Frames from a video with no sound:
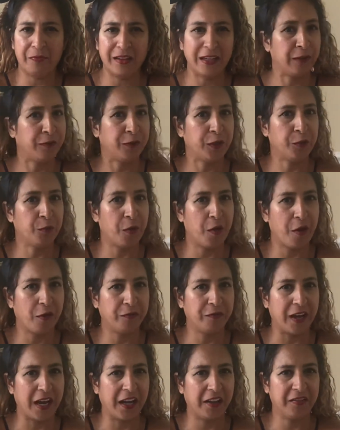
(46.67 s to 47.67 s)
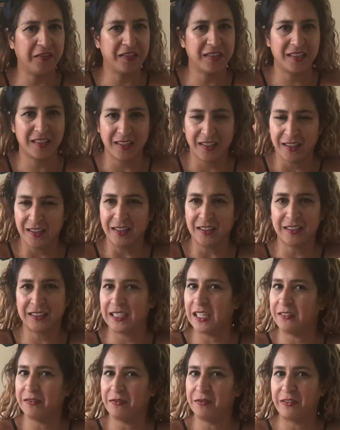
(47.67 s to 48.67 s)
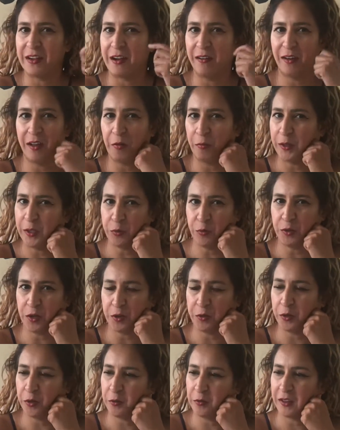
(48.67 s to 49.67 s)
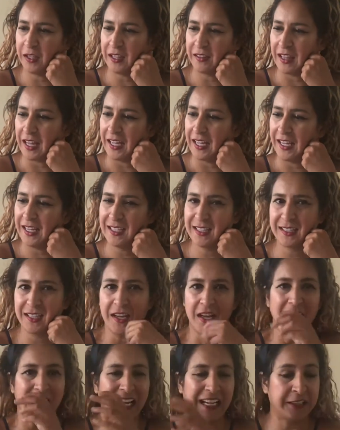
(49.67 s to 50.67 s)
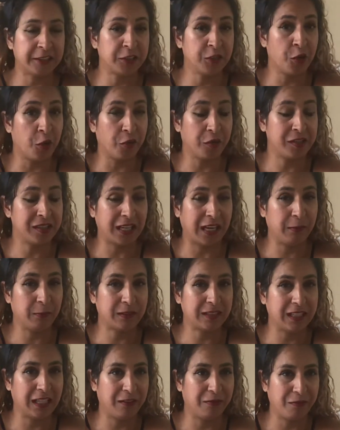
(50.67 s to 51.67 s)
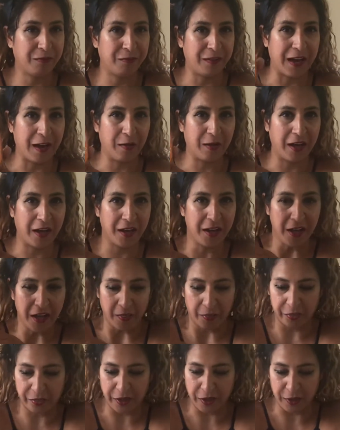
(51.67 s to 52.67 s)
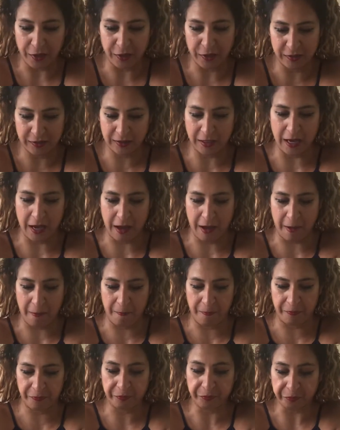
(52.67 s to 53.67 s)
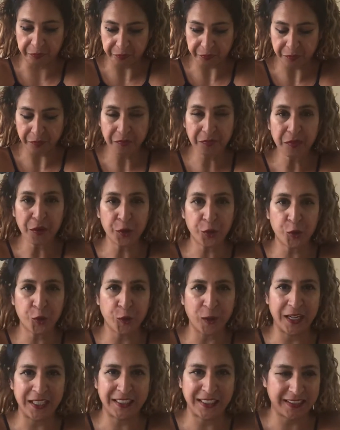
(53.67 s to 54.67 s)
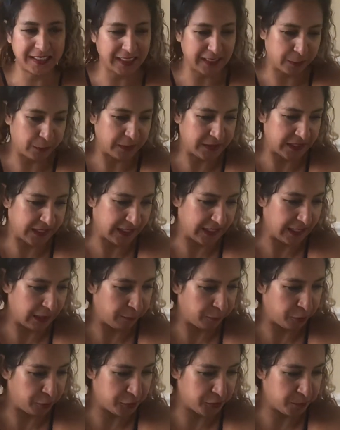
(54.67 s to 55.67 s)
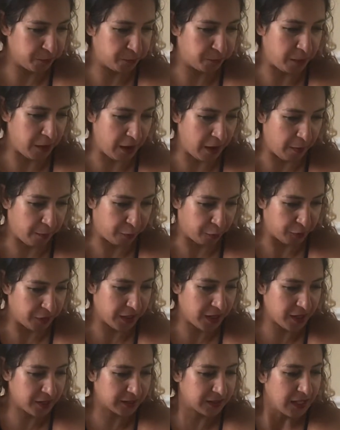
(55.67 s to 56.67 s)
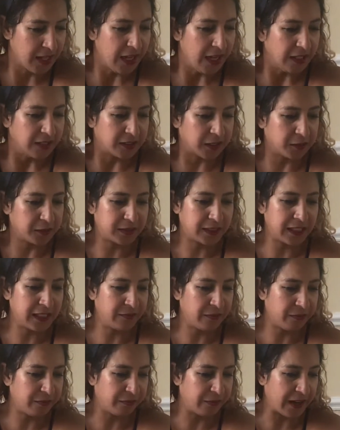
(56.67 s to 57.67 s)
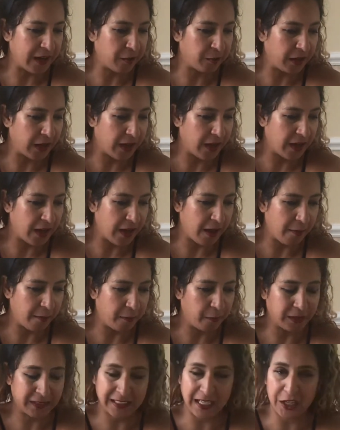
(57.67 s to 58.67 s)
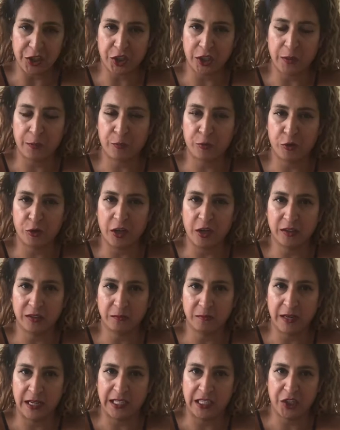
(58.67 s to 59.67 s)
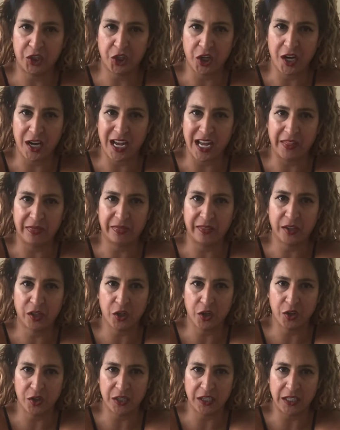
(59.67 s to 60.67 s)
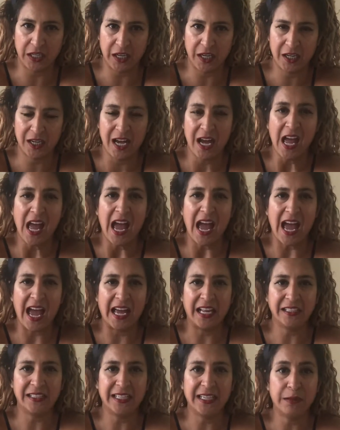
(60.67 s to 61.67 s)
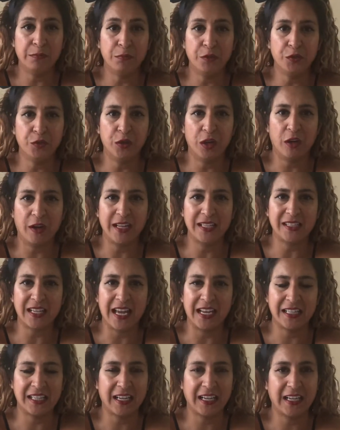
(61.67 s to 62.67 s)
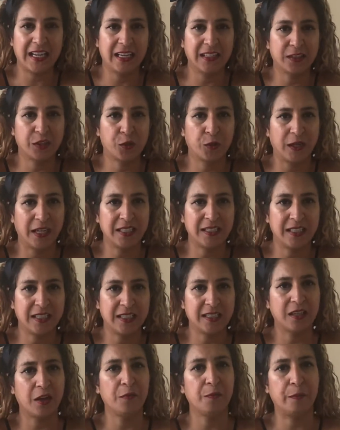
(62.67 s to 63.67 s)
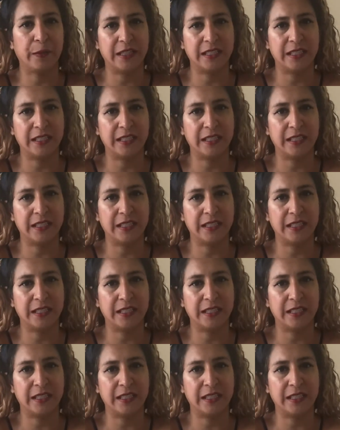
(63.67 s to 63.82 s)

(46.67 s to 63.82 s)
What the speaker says: If you are fans, Stephen Fowler, we all know who that is. It's not the same Stephen Fowler that has created this particular product. So Stephen Fowler is actually a product manager at The Guardian and he moonlights and he has created his own